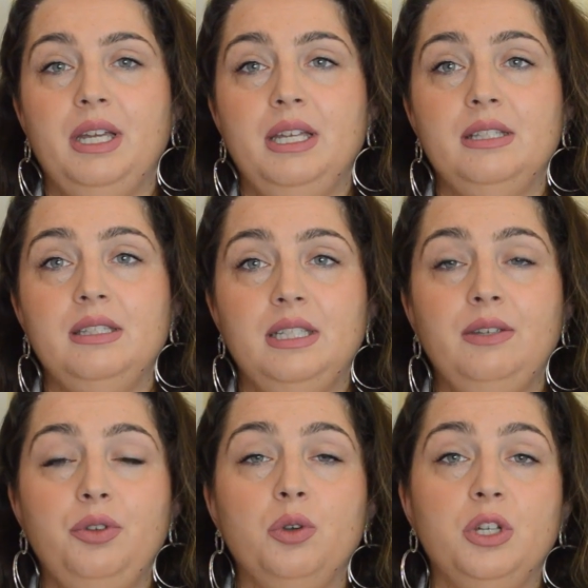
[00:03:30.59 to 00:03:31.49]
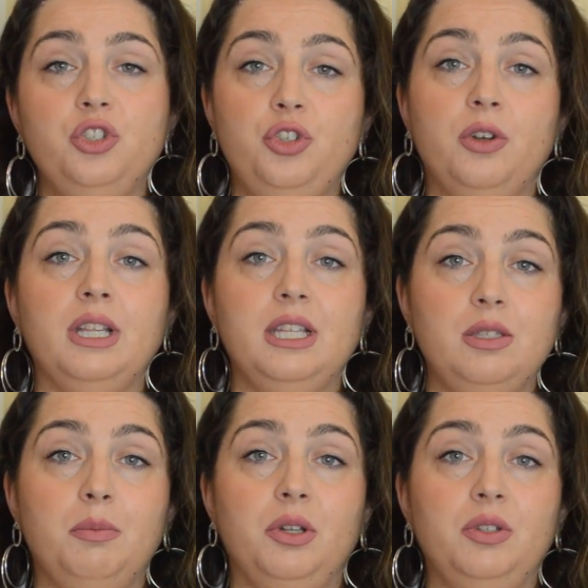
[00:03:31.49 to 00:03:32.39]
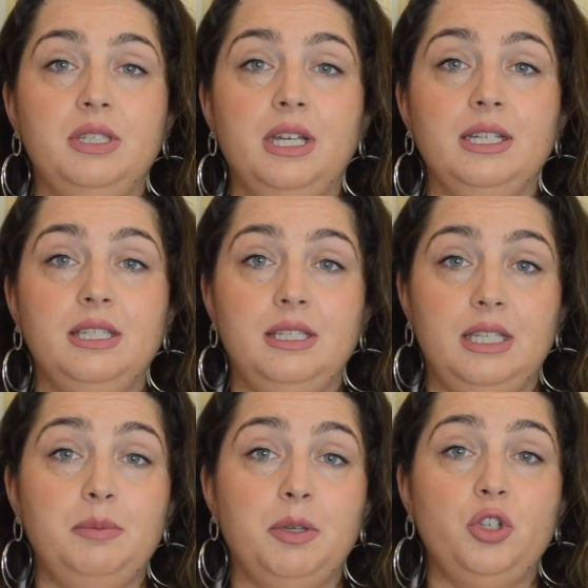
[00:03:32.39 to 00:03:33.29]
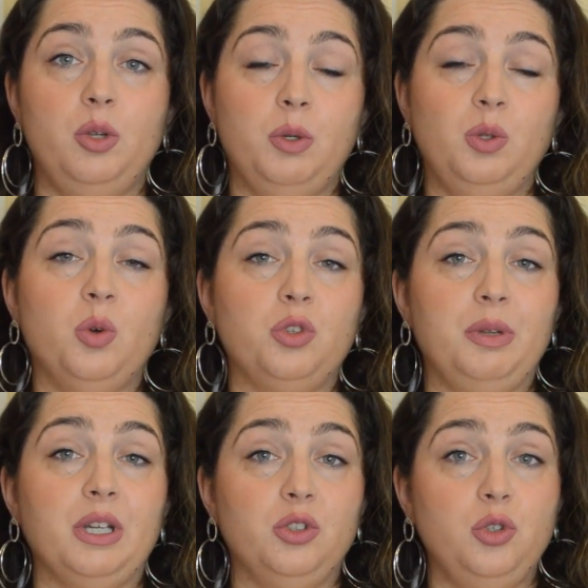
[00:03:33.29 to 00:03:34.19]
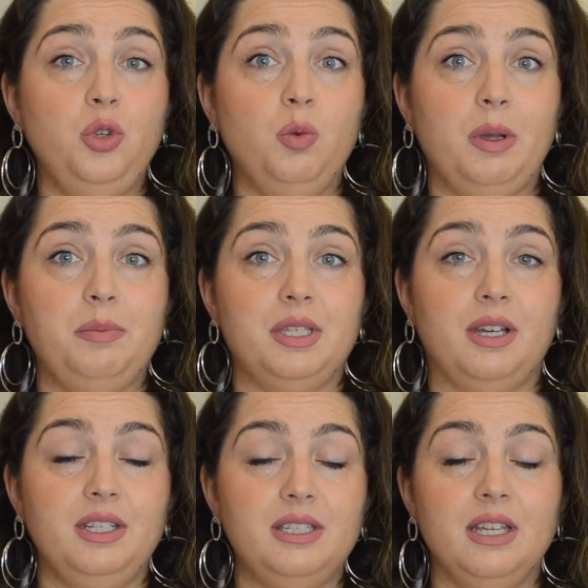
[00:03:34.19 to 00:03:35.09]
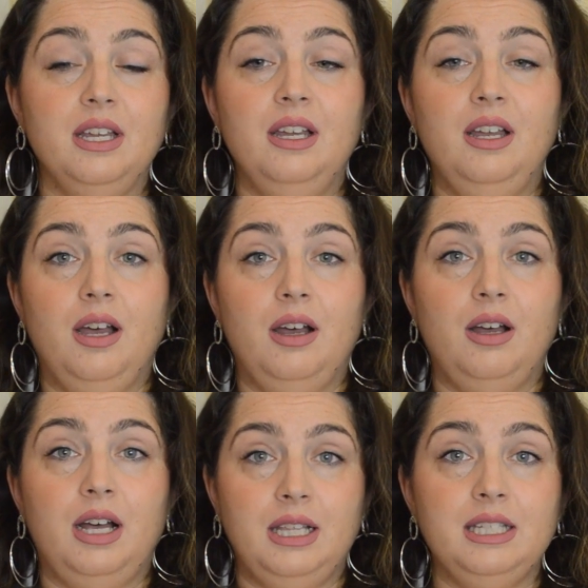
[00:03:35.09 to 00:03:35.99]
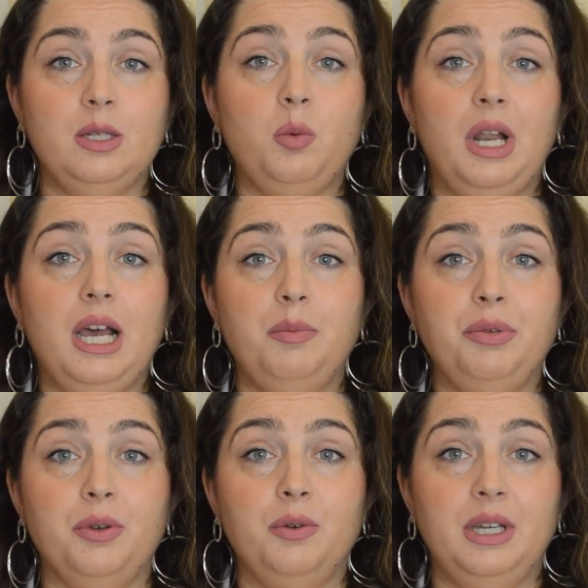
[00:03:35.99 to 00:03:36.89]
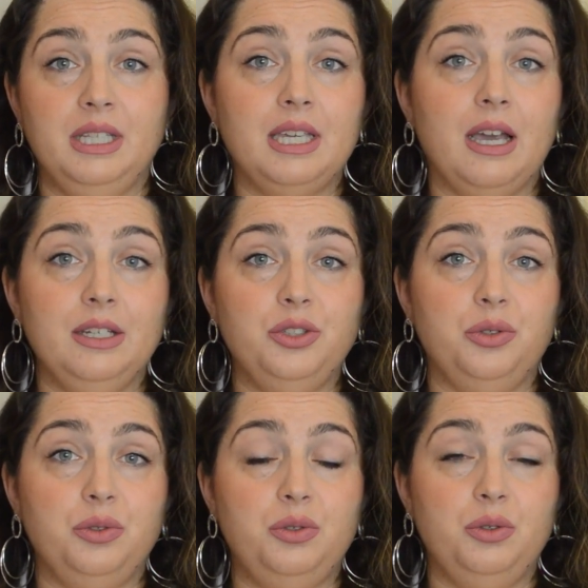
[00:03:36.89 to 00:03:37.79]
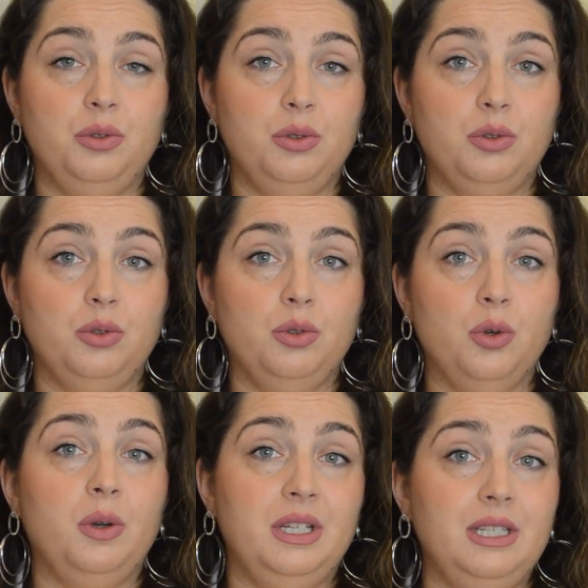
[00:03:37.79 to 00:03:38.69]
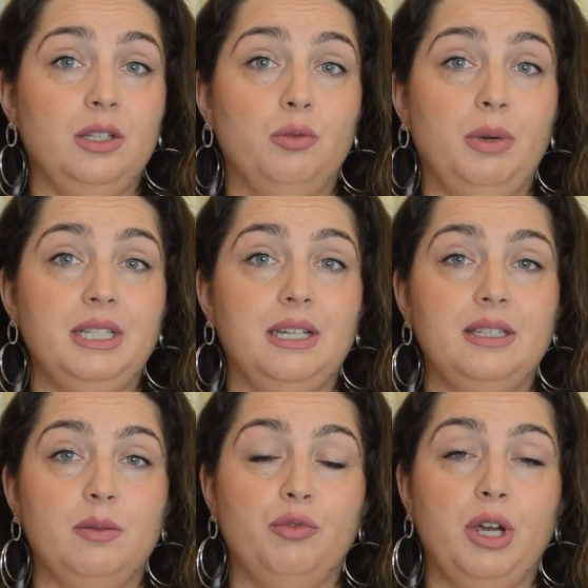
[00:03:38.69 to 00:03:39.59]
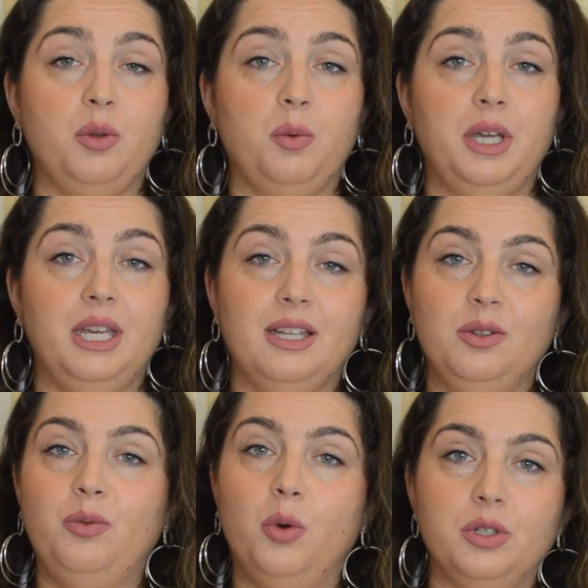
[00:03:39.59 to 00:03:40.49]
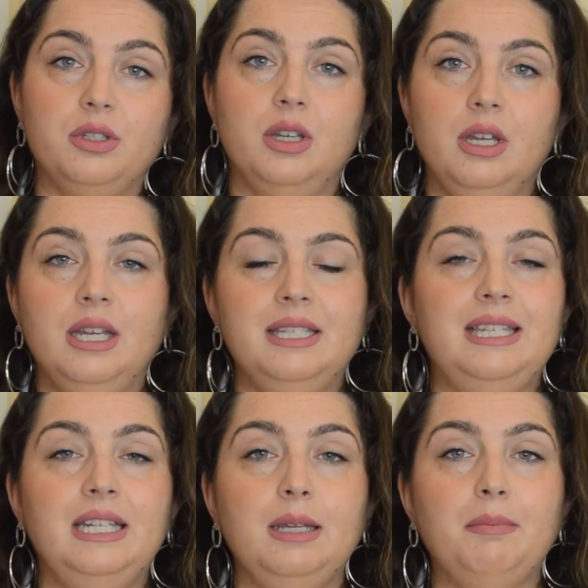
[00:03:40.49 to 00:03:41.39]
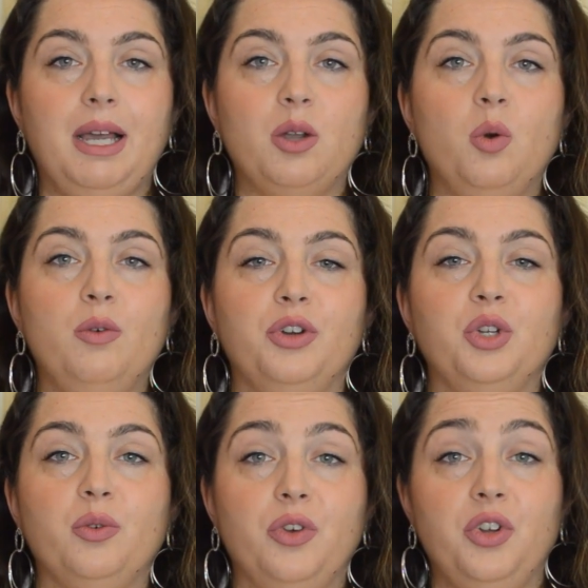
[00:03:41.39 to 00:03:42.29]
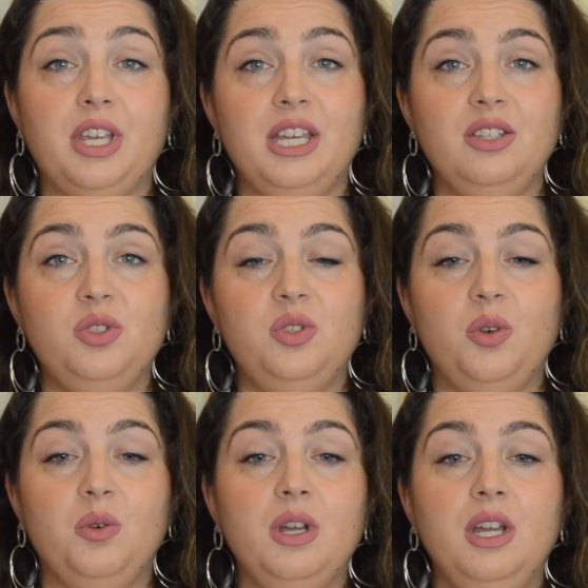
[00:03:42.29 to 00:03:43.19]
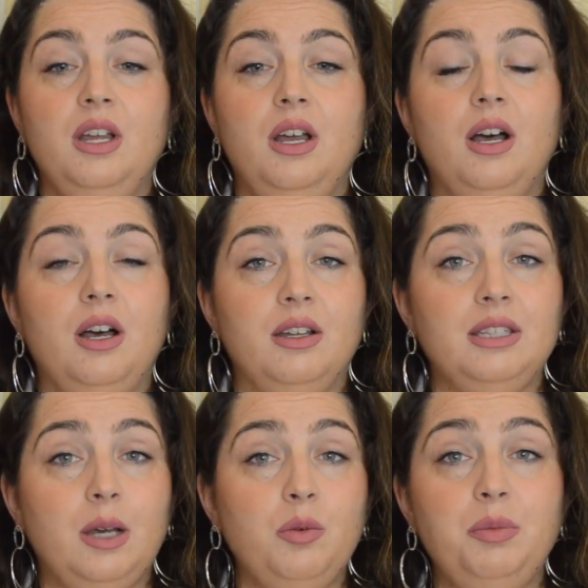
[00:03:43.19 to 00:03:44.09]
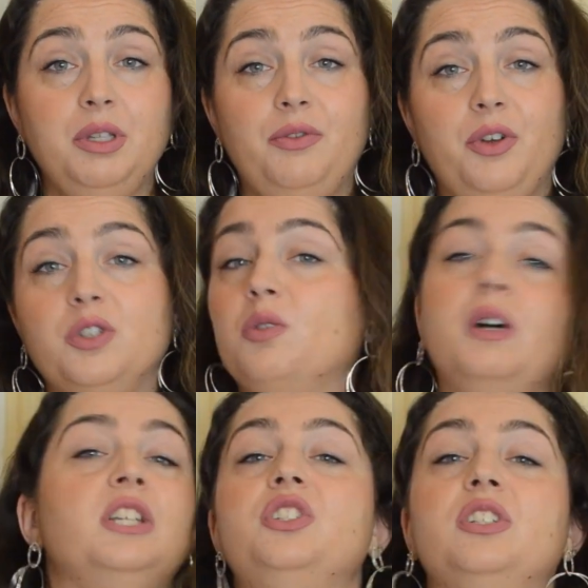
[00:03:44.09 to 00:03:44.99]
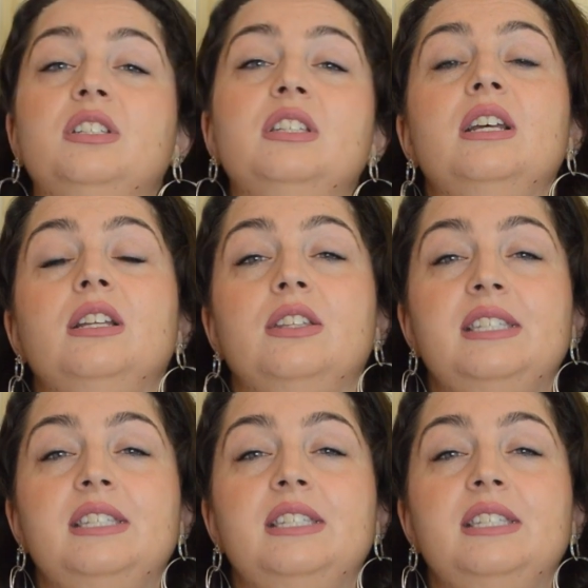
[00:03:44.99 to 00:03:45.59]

And if you're unsure at least about the sizes, especially when ordering on a new website, at least I will help you and guide you to go and take the right item right away and avoid sending back over and over again. So that would be the first question. The